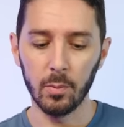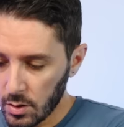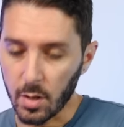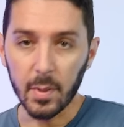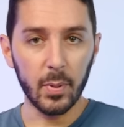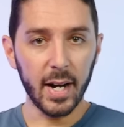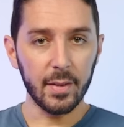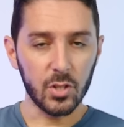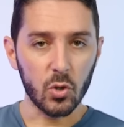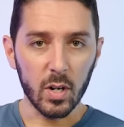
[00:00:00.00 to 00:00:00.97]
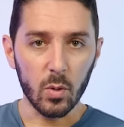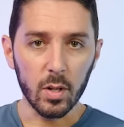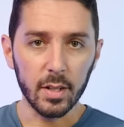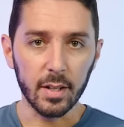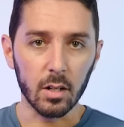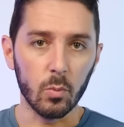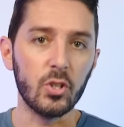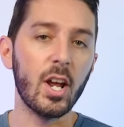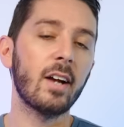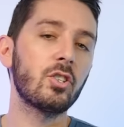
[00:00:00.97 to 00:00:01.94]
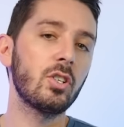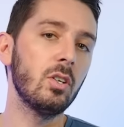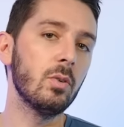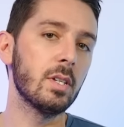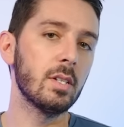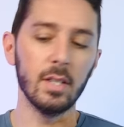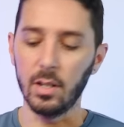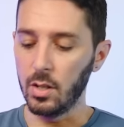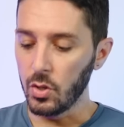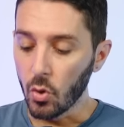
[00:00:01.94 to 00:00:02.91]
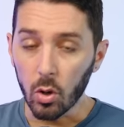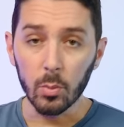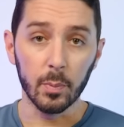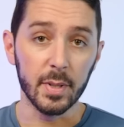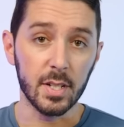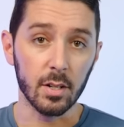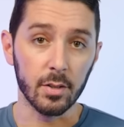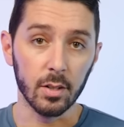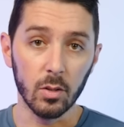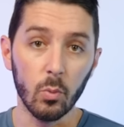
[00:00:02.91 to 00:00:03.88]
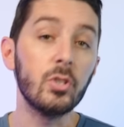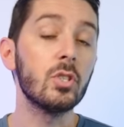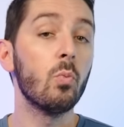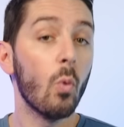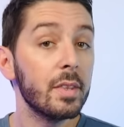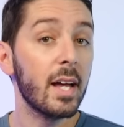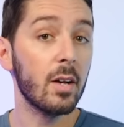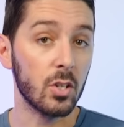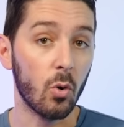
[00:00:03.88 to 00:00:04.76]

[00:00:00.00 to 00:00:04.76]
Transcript: So I'm gonna bring out the 21 liter, which actually uses the normal material, which is 1000